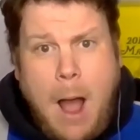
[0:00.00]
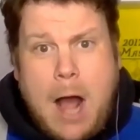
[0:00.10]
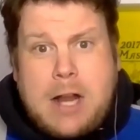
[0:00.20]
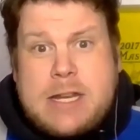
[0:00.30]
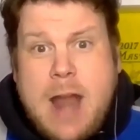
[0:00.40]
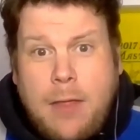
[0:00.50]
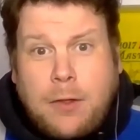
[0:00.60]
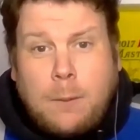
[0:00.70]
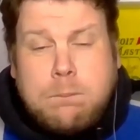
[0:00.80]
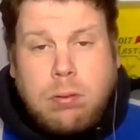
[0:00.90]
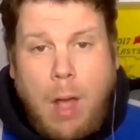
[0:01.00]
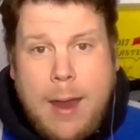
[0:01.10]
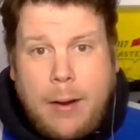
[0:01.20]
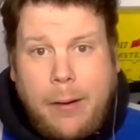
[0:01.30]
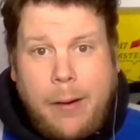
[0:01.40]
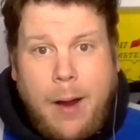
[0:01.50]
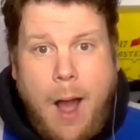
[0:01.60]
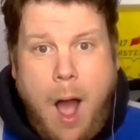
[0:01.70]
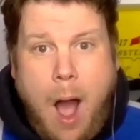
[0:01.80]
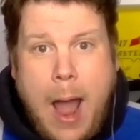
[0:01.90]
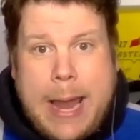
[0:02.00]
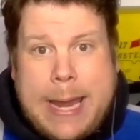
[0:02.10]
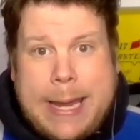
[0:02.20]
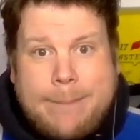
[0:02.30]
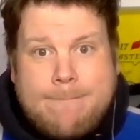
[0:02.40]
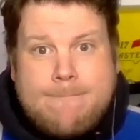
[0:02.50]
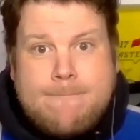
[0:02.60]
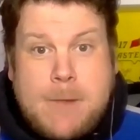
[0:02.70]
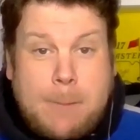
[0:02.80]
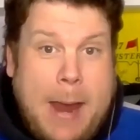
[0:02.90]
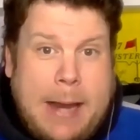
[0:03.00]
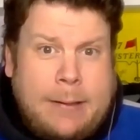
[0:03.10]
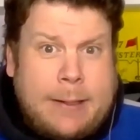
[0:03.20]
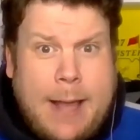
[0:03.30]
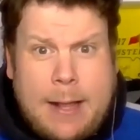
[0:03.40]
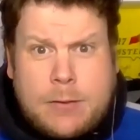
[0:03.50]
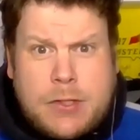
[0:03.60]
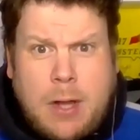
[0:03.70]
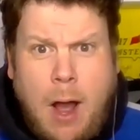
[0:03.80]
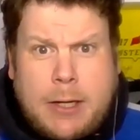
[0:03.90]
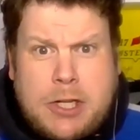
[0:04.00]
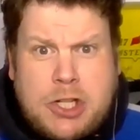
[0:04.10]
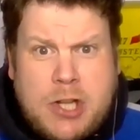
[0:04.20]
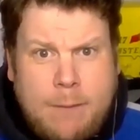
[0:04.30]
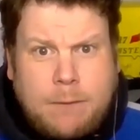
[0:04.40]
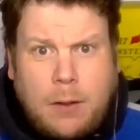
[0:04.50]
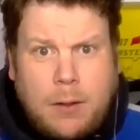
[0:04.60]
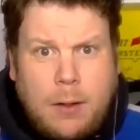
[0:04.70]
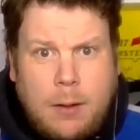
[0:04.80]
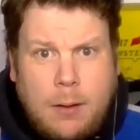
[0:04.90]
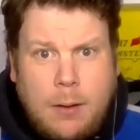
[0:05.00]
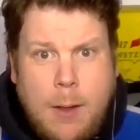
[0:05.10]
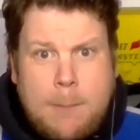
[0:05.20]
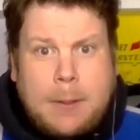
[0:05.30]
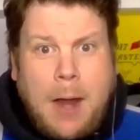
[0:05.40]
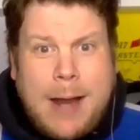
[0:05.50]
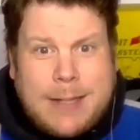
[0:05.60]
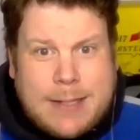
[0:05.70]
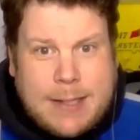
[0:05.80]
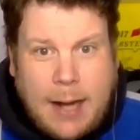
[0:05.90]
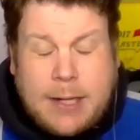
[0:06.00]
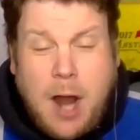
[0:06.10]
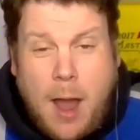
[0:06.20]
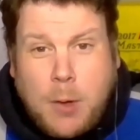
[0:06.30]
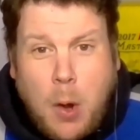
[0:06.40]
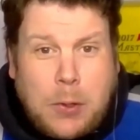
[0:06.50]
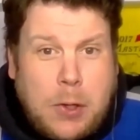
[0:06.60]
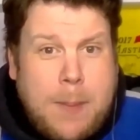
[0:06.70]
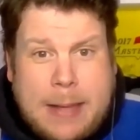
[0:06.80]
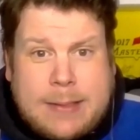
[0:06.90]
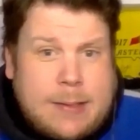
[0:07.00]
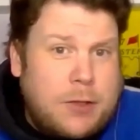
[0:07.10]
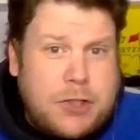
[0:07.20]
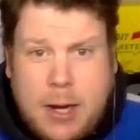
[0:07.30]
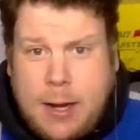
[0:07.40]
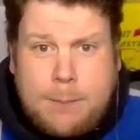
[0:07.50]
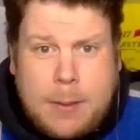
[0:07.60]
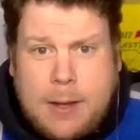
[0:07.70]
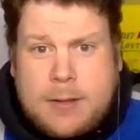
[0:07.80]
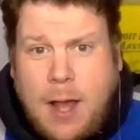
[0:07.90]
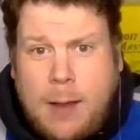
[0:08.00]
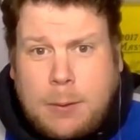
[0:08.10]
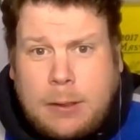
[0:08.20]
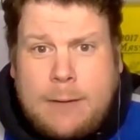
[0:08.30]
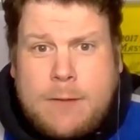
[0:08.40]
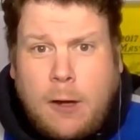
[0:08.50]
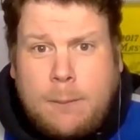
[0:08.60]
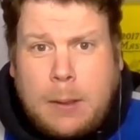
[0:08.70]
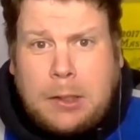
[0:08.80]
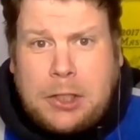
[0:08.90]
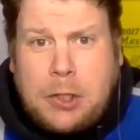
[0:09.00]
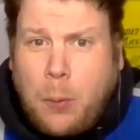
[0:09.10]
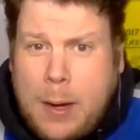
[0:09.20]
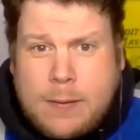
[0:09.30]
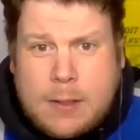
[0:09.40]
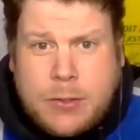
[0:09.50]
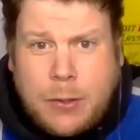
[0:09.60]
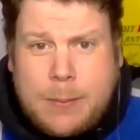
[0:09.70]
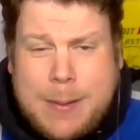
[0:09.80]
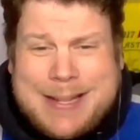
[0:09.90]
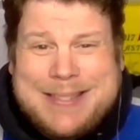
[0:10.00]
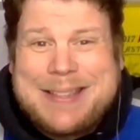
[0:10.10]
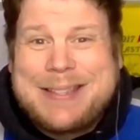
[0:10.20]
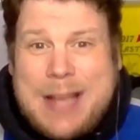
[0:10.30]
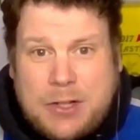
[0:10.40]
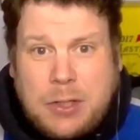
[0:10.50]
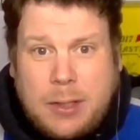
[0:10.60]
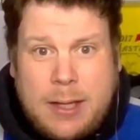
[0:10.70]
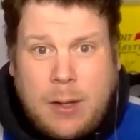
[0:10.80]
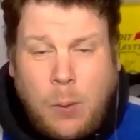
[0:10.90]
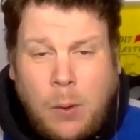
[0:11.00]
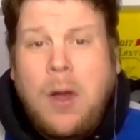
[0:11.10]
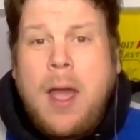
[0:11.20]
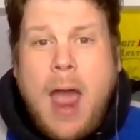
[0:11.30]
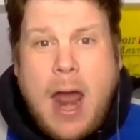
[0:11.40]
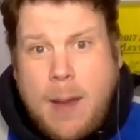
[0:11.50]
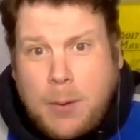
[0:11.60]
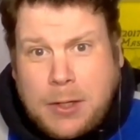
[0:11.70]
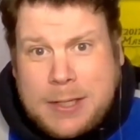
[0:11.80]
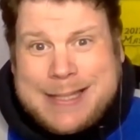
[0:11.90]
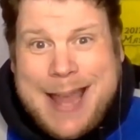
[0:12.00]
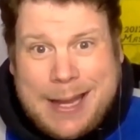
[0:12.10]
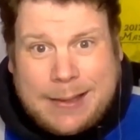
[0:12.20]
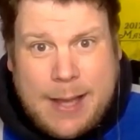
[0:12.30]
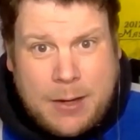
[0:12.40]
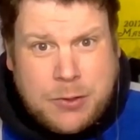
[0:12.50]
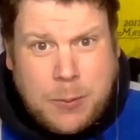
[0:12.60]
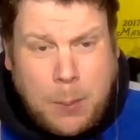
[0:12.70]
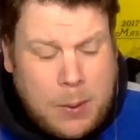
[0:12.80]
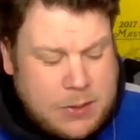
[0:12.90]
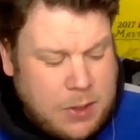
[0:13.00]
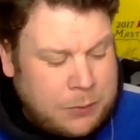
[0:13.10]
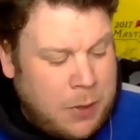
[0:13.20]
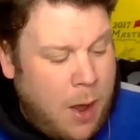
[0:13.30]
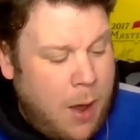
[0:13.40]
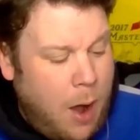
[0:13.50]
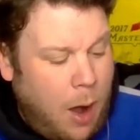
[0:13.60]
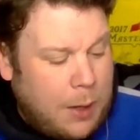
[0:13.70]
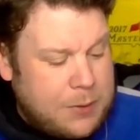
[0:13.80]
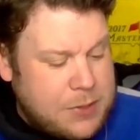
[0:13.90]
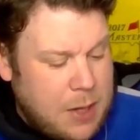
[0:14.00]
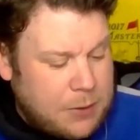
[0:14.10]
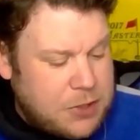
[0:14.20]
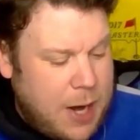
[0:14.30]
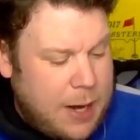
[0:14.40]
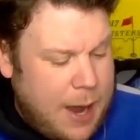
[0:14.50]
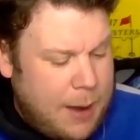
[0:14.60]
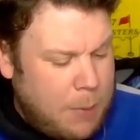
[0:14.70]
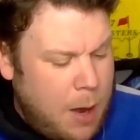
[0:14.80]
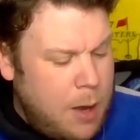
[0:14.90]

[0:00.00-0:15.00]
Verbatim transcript: Another player I debated against Scotty Scheffler. But I decided I'm going to bet Sungjae Im because I believe their ability to win this tournament is essentially equal, and I'm going to take the extra points on on Sungjae Im.